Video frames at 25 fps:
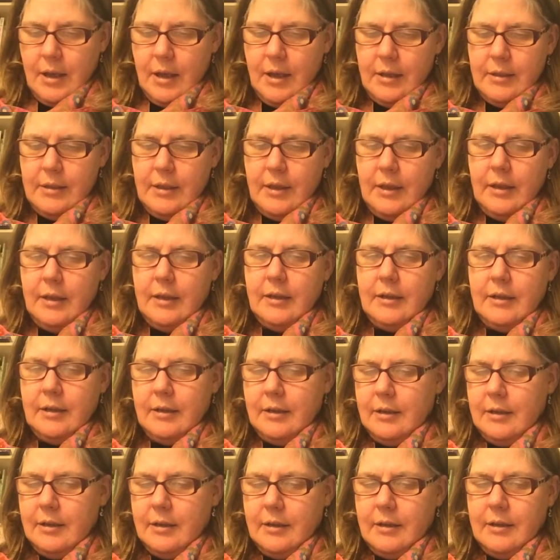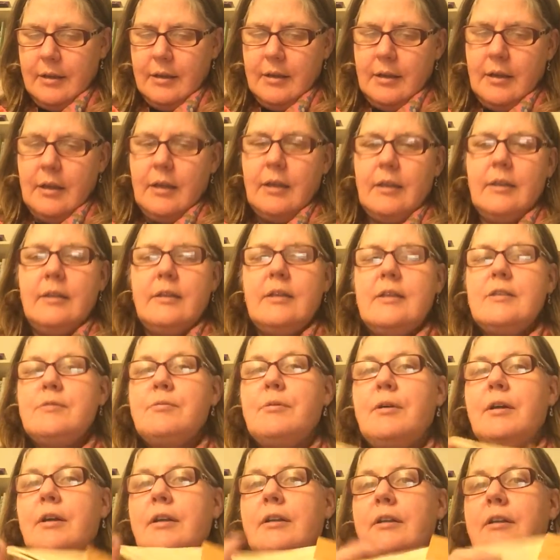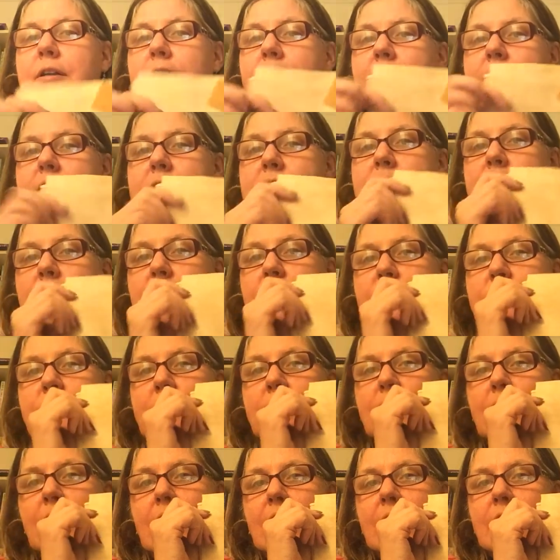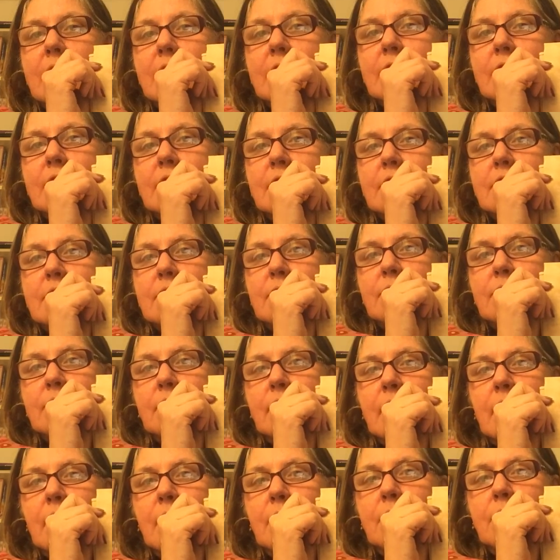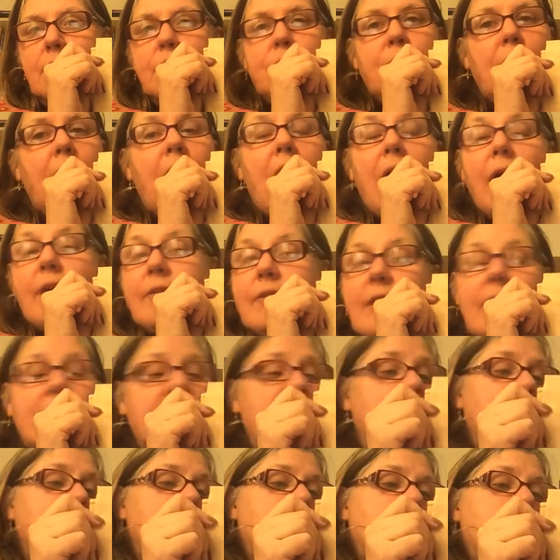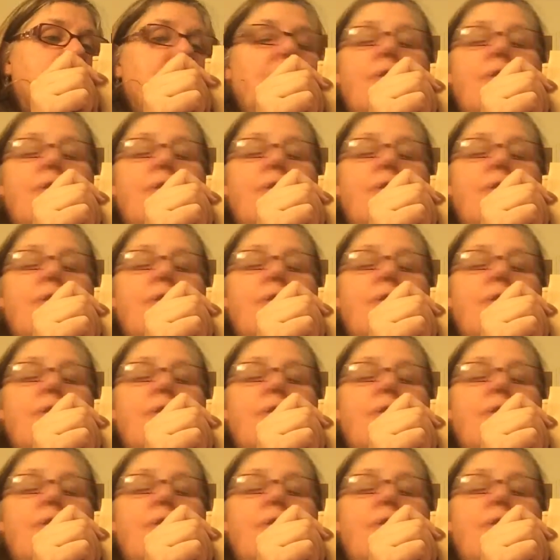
And then this one is 32 count salted caramel. And that's actually